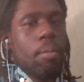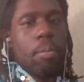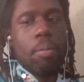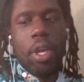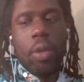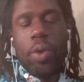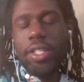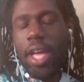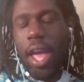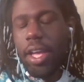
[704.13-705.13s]
in ways
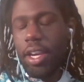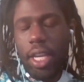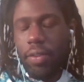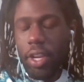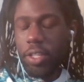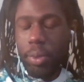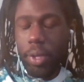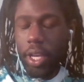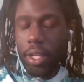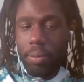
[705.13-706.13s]
that I couldn't even
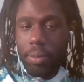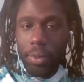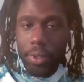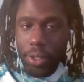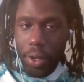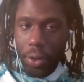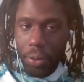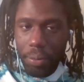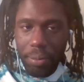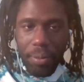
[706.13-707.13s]
explain. So
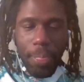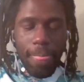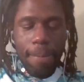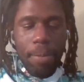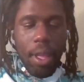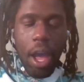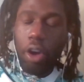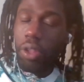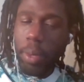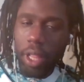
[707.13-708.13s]
I owe
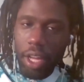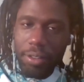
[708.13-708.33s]
them a lot.